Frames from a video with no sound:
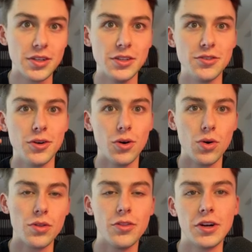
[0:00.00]
And so
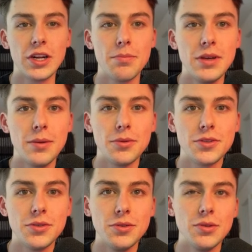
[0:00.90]
they're going to be able
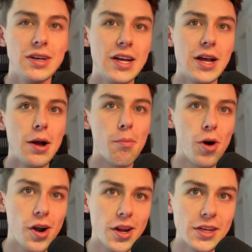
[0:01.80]
to
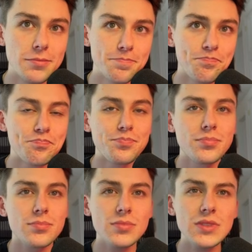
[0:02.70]
market
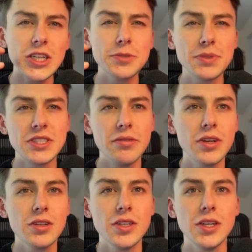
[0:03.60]

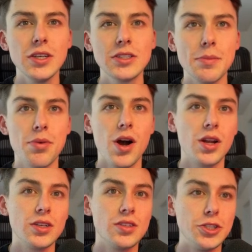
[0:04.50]
specifically to
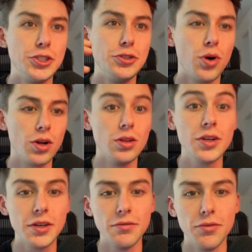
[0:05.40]
products that you are
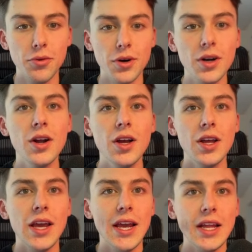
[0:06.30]
looking for
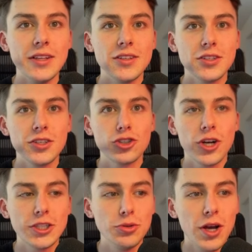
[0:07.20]
and try
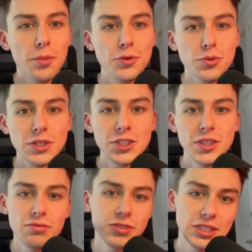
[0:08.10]
to help you
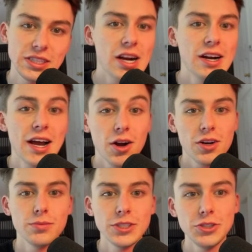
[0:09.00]
achieve the desired
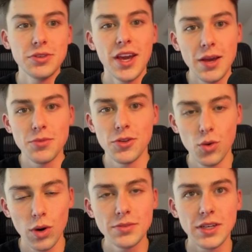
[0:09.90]
outcome that you came to their
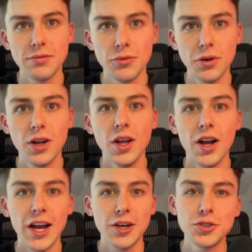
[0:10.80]
website for.
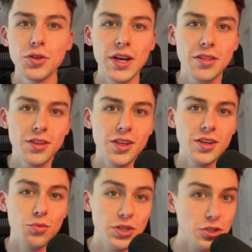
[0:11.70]
I also like
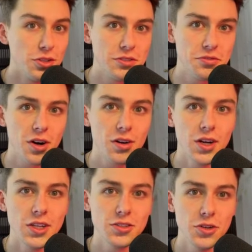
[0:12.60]
we do this for our
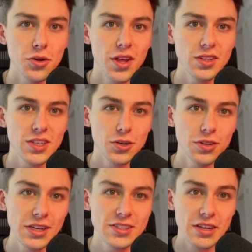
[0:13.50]
clients. No thanks. I don't
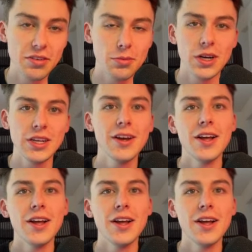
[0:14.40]
like saving money.